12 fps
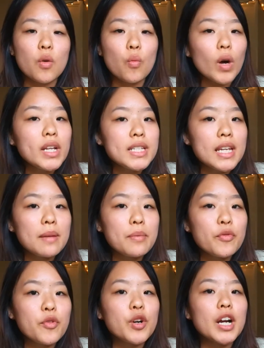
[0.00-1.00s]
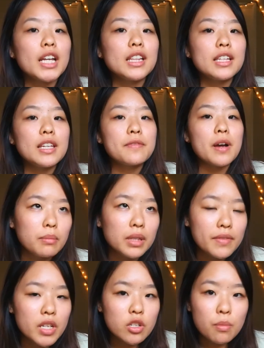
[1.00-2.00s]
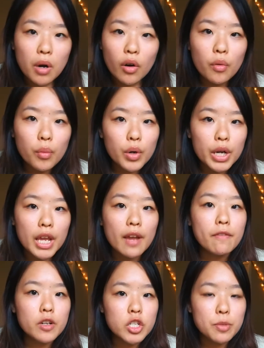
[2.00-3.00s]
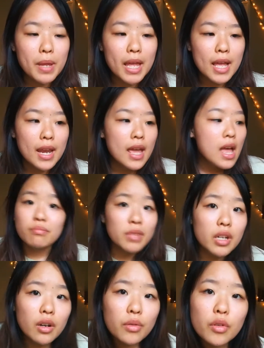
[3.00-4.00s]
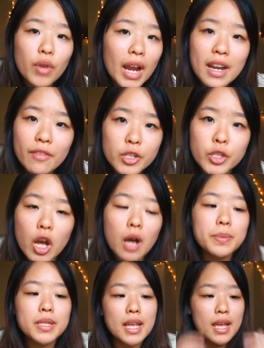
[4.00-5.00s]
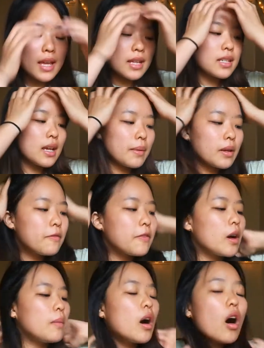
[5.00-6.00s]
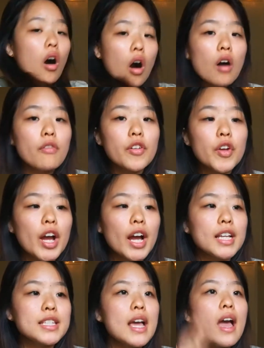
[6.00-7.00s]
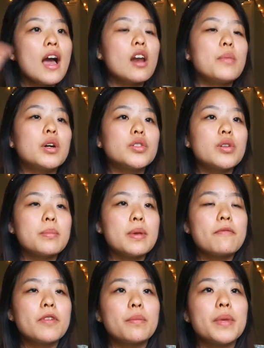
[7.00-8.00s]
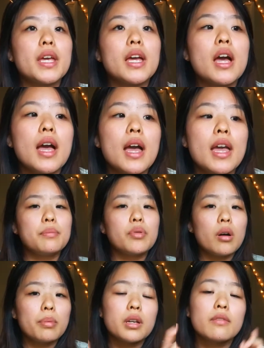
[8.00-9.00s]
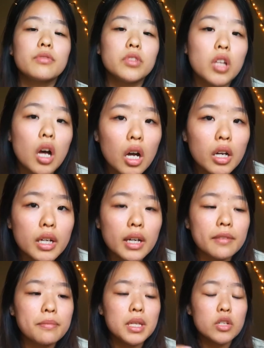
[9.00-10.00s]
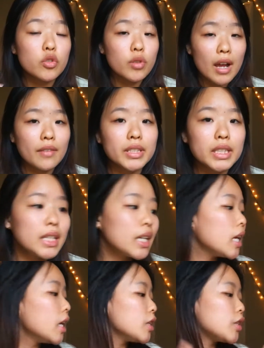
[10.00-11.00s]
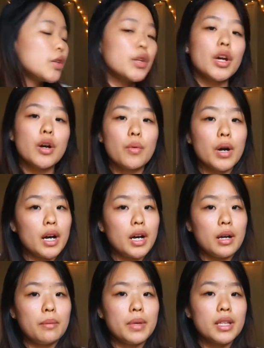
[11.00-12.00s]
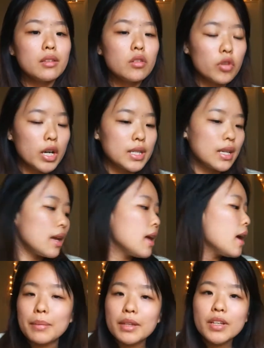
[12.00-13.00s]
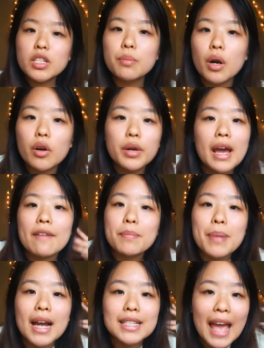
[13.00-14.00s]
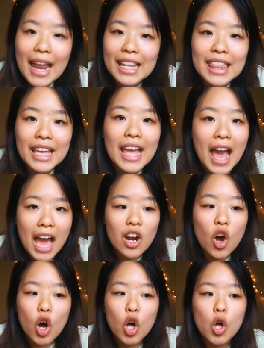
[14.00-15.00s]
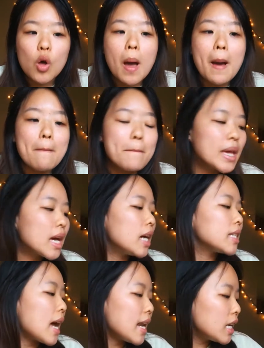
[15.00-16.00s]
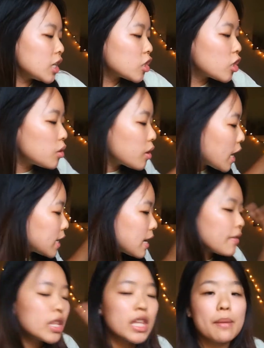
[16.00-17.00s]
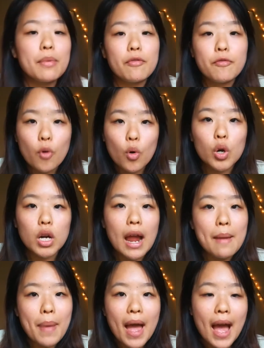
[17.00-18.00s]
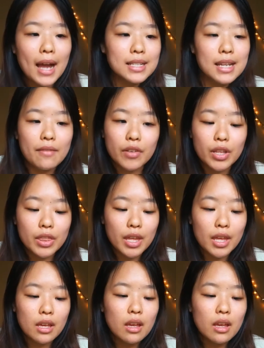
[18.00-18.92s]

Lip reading: one day before I leave. I'm leaving tomorrow morning for Japan. You know, the grind never stops, and I'm gonna film a haul for you guys, and I'm also gonna be filming probably a vlog of me traveling. So you know, it's a little crazy. I'm leaving tomorrow and I haven't packed anything at all because I need to show you guys everything before I packed everything.